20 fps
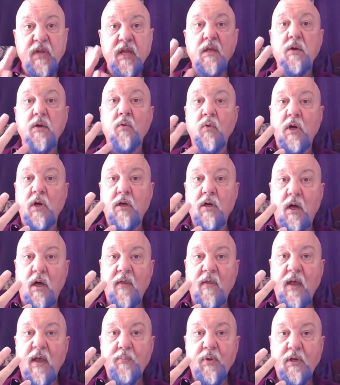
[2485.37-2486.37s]
Recall
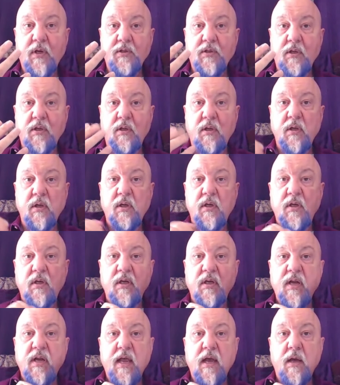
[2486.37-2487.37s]
that picture.
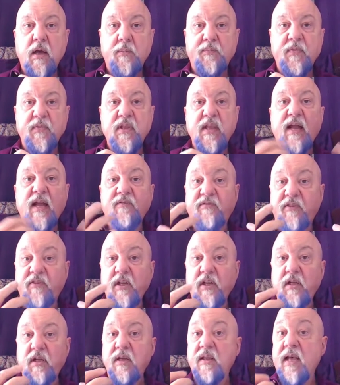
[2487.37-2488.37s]
Now, that
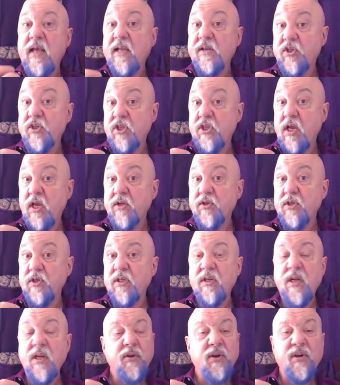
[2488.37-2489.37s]
feeling, that sense, you
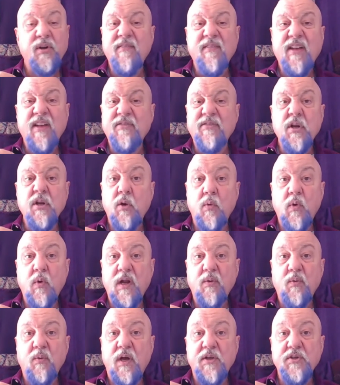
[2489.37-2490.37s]
don't even have to know what
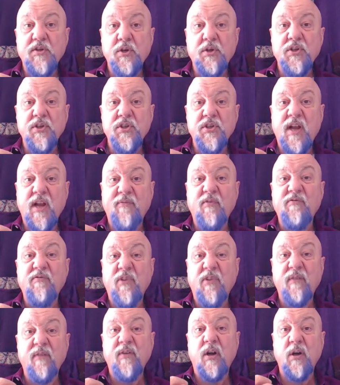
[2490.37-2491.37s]
it was. You can just have a
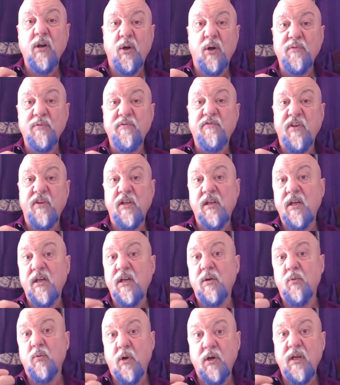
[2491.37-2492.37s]
very, very old feeling
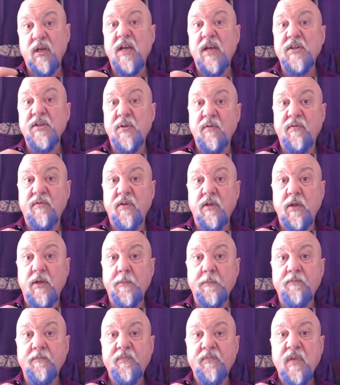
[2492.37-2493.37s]
and work as the feeling.
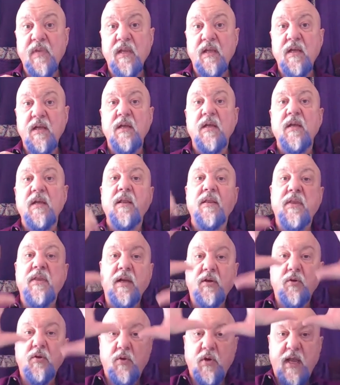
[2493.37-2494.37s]
Then
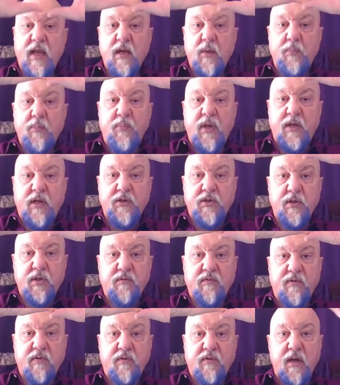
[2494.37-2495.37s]
create a picture
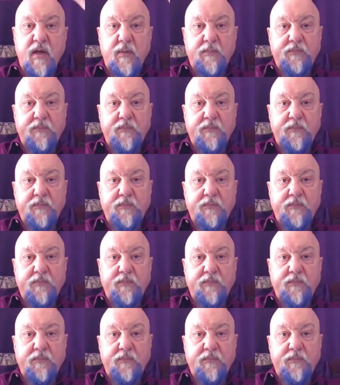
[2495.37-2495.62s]
frame